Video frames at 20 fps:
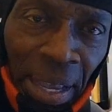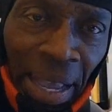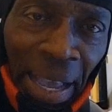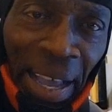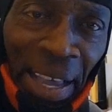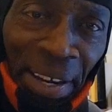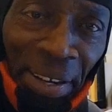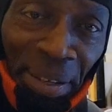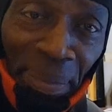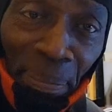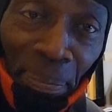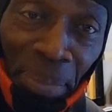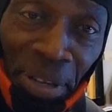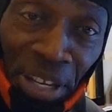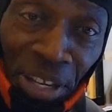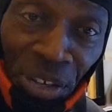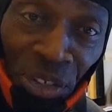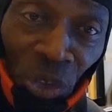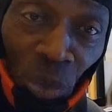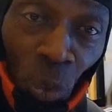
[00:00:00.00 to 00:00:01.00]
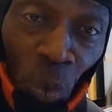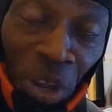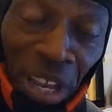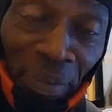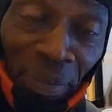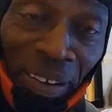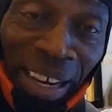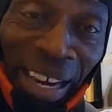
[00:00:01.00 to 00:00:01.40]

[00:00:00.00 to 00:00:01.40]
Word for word: and the beast's way of